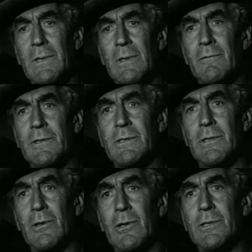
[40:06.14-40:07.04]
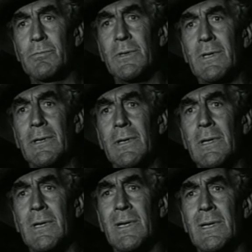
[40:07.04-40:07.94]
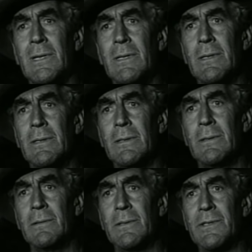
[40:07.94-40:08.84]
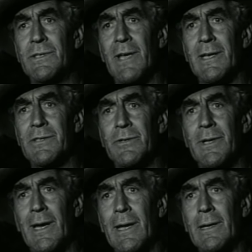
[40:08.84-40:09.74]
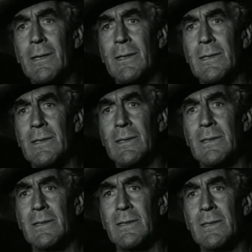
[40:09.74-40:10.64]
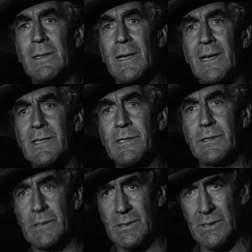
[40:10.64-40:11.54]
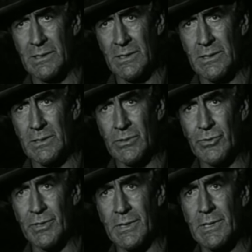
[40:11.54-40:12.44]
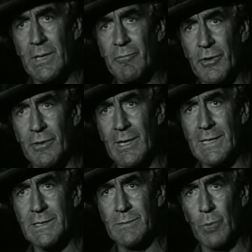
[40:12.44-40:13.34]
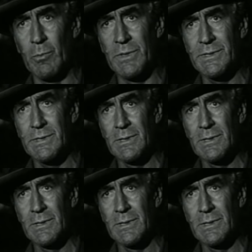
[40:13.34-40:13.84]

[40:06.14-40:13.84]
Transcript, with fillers: if it's the Lord's will that, that she has to die, at least you can comfort her last moments.